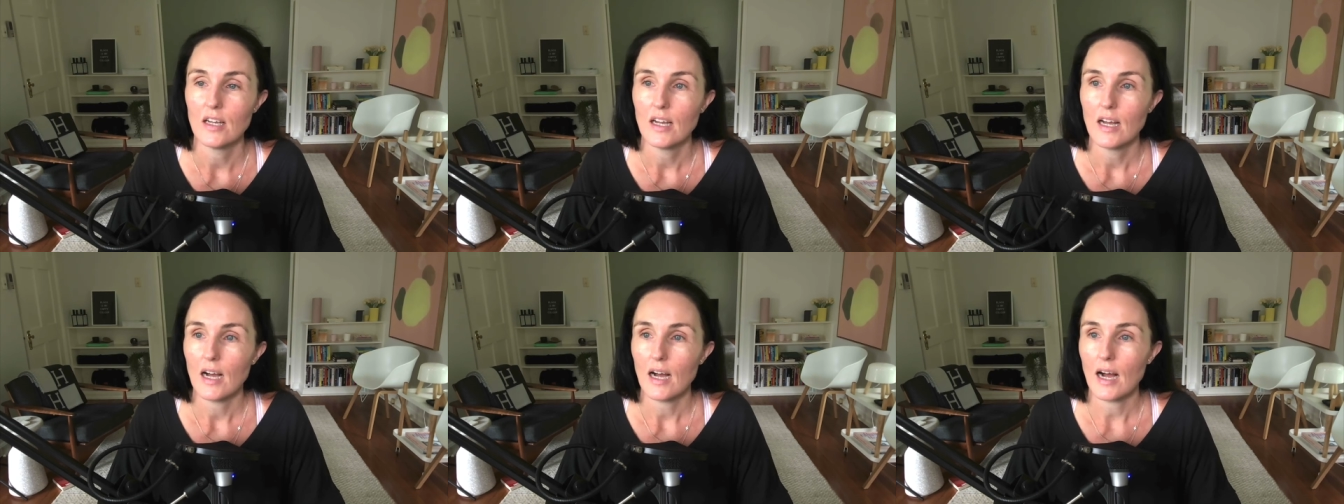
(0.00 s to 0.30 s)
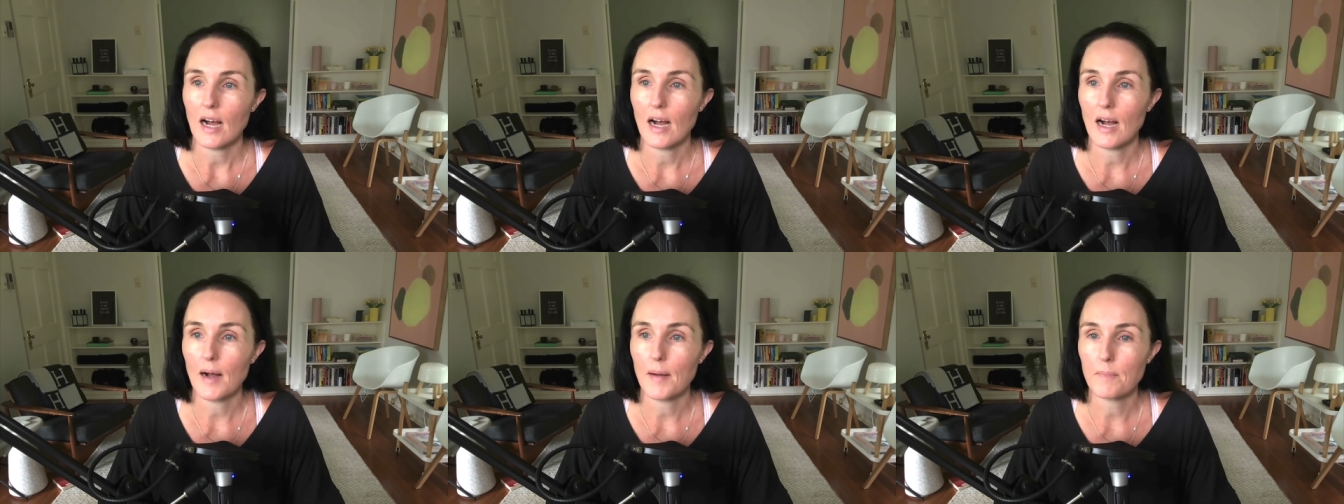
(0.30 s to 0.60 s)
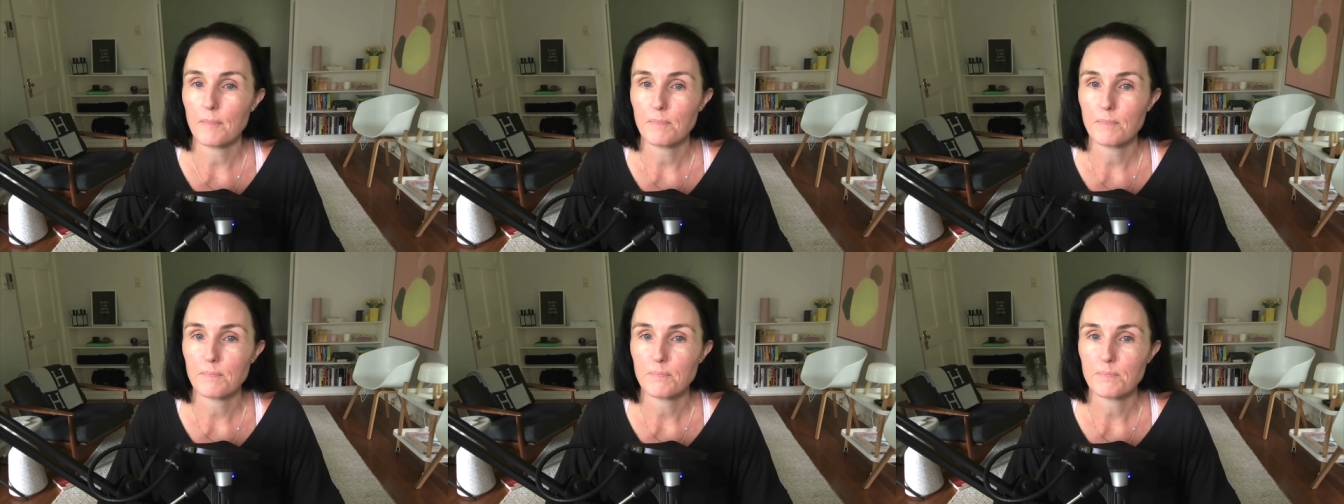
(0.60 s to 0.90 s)

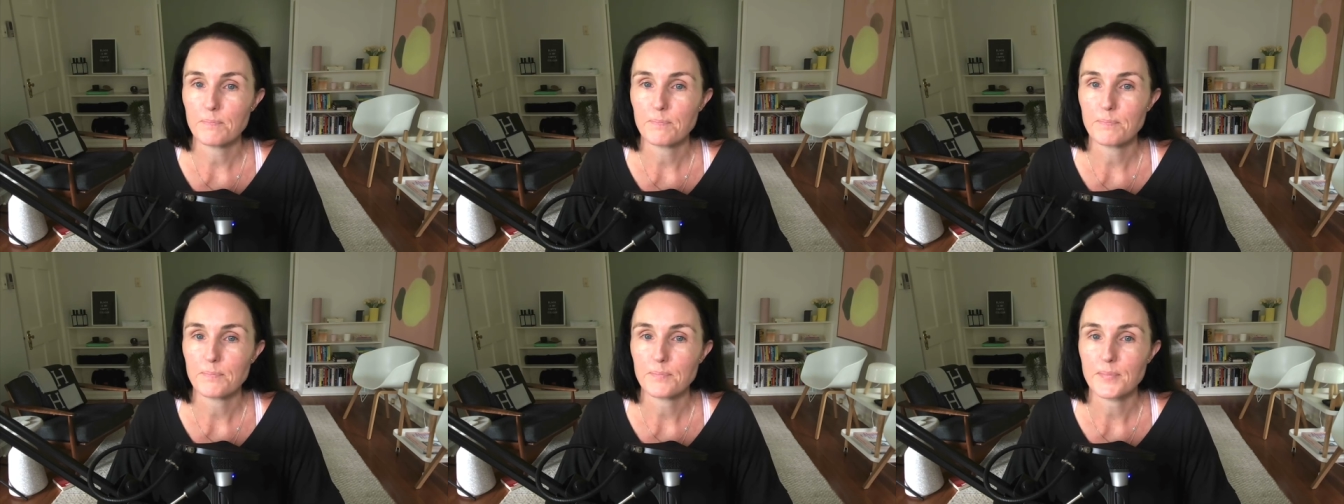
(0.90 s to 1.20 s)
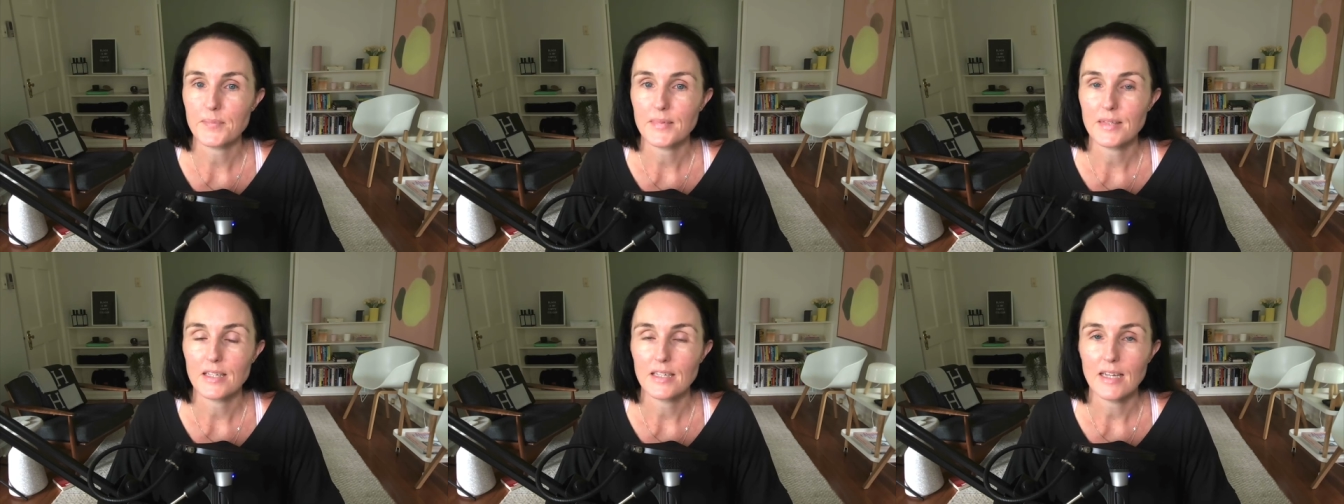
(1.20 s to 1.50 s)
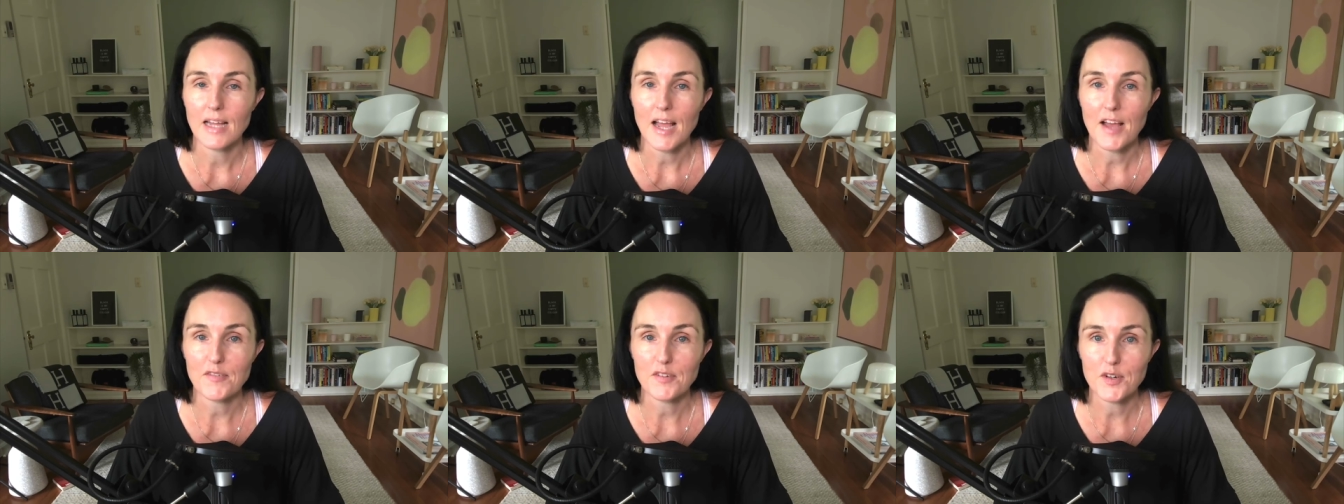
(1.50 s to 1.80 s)

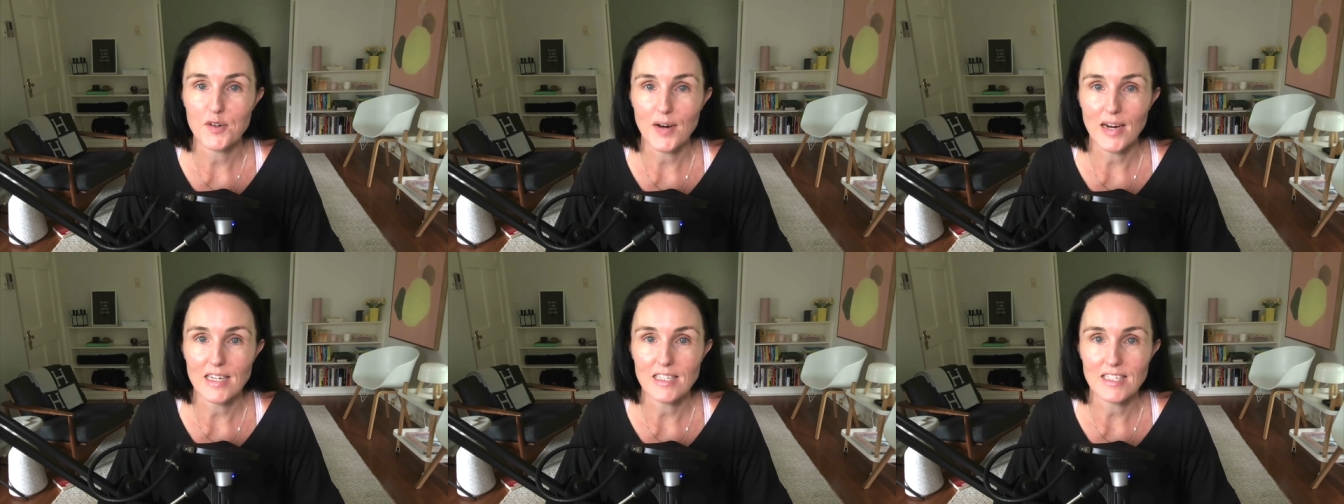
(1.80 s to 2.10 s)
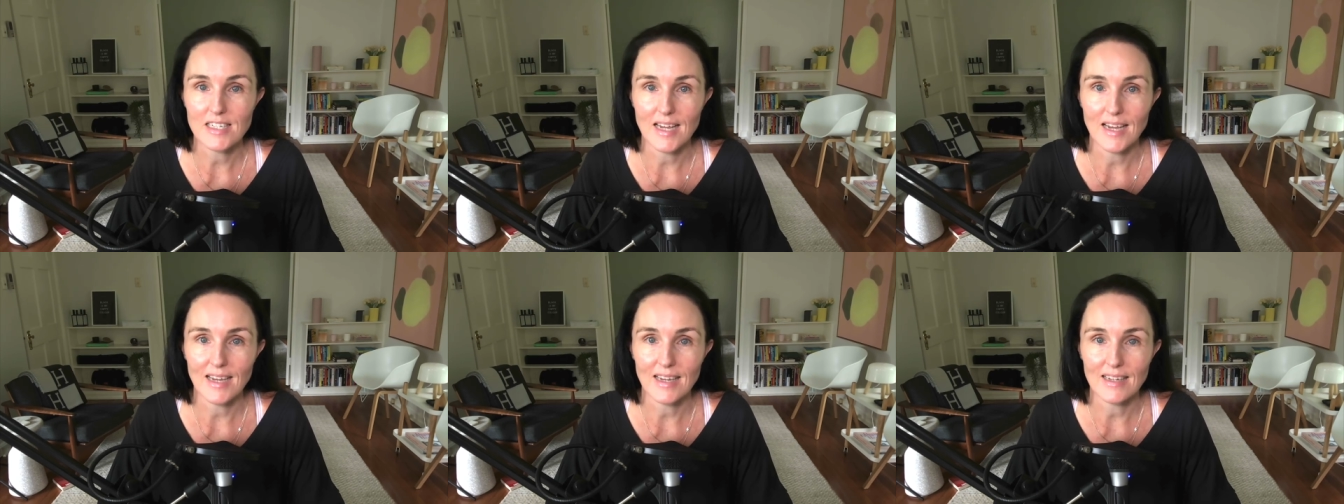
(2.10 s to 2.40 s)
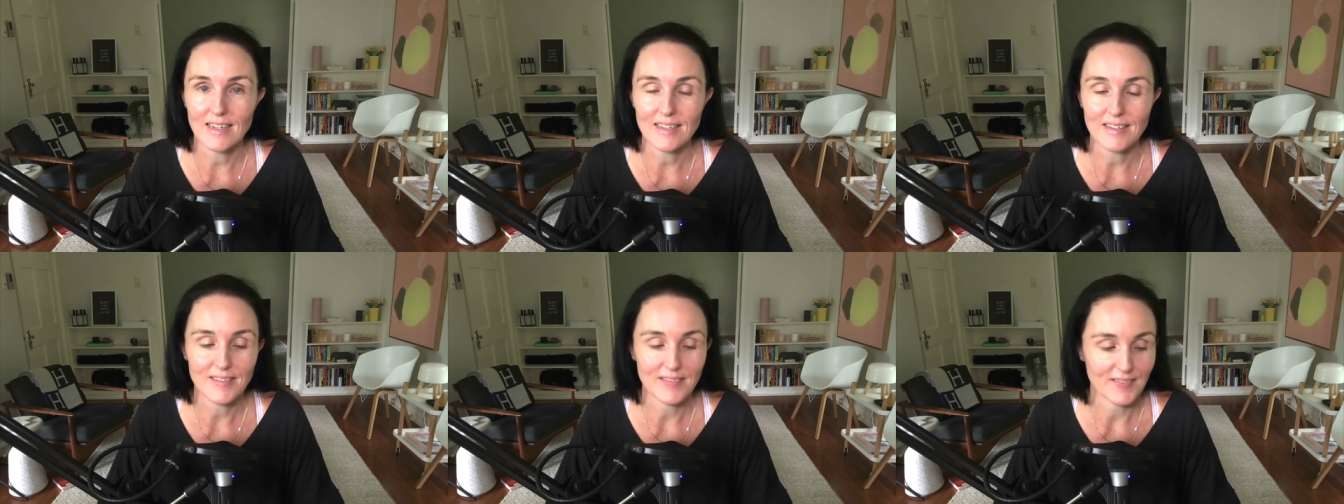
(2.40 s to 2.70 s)
Have a great
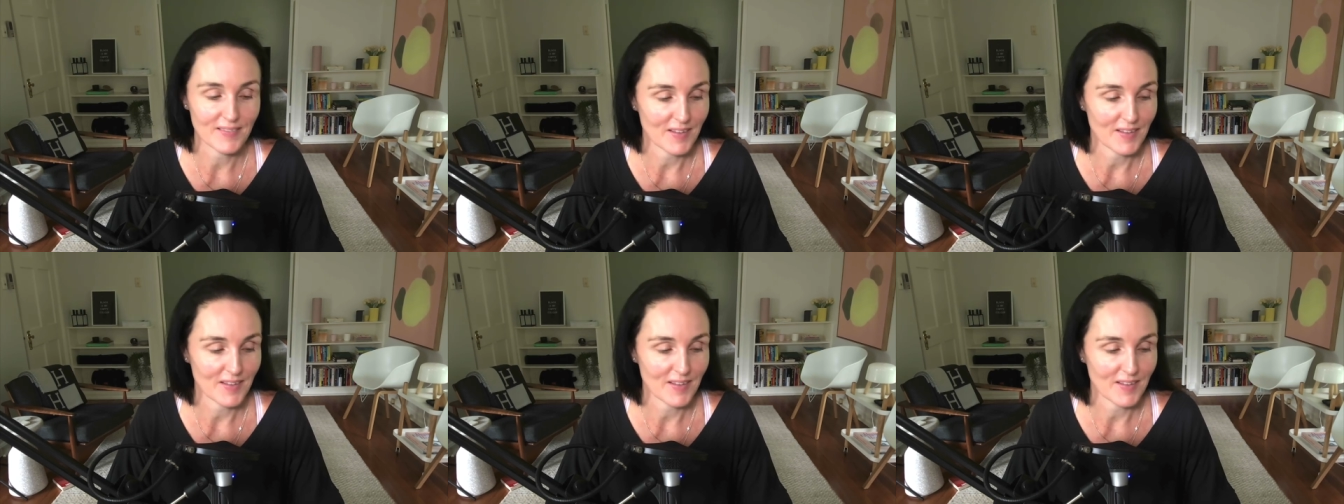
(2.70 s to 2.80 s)
day.